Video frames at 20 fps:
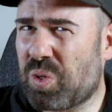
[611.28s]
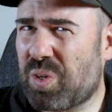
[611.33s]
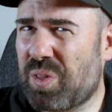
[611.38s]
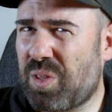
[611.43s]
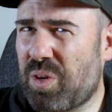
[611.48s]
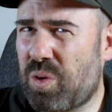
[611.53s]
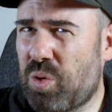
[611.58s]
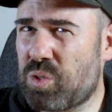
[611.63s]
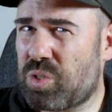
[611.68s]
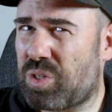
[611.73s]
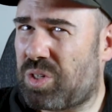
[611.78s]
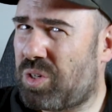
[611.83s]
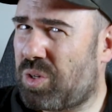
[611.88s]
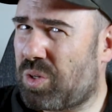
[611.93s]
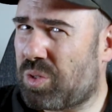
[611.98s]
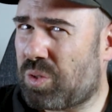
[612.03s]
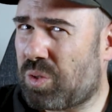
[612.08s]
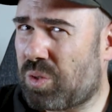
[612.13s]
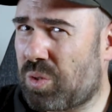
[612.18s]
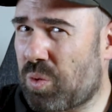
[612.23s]
on those,
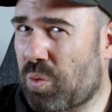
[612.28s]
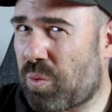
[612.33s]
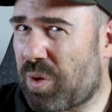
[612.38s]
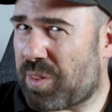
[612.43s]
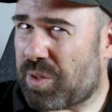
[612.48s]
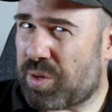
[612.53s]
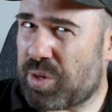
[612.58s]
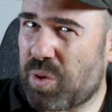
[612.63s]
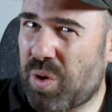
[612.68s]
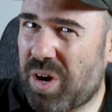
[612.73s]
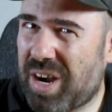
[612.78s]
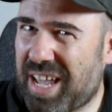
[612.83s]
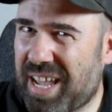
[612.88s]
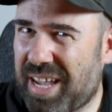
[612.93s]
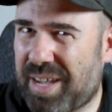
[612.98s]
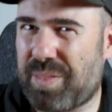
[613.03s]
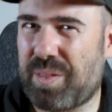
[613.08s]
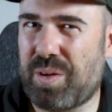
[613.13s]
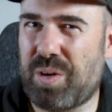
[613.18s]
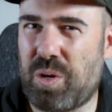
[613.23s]
not on whether you like the